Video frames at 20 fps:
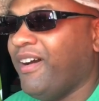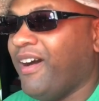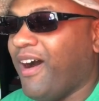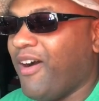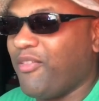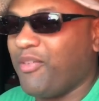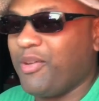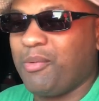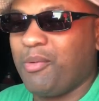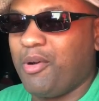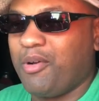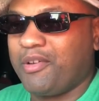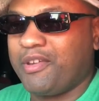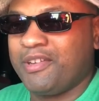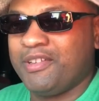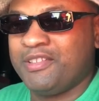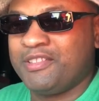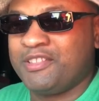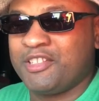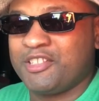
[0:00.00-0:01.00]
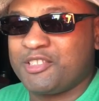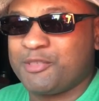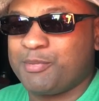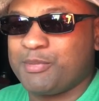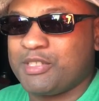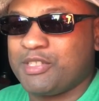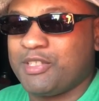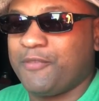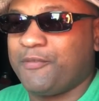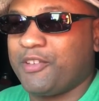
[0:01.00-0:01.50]
I really won't get into the
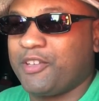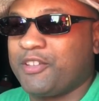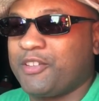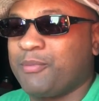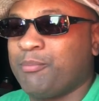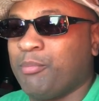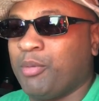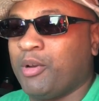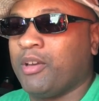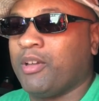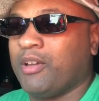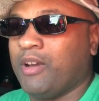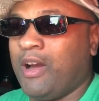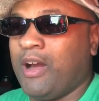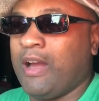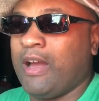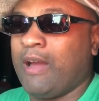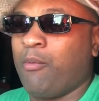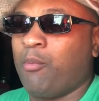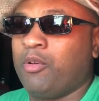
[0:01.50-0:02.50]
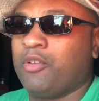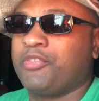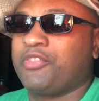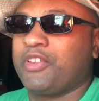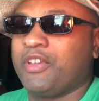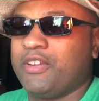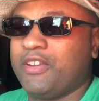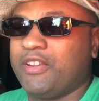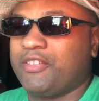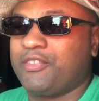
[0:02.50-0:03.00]
specifics, but I will
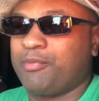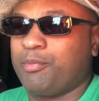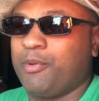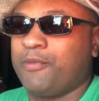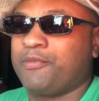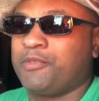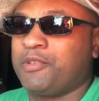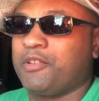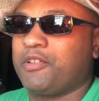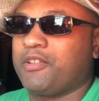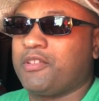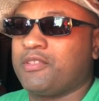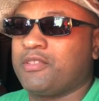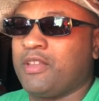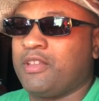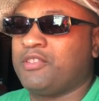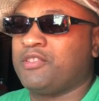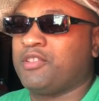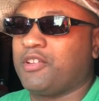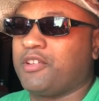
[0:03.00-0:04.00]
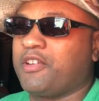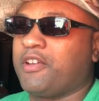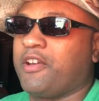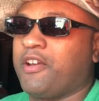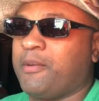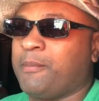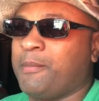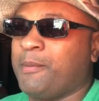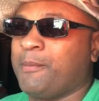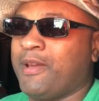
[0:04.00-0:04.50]
say that Swift took
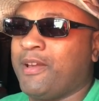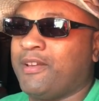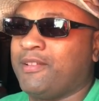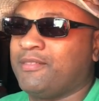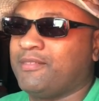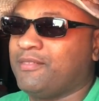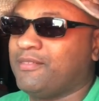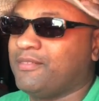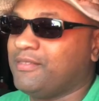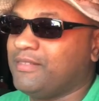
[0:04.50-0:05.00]
care of me, man.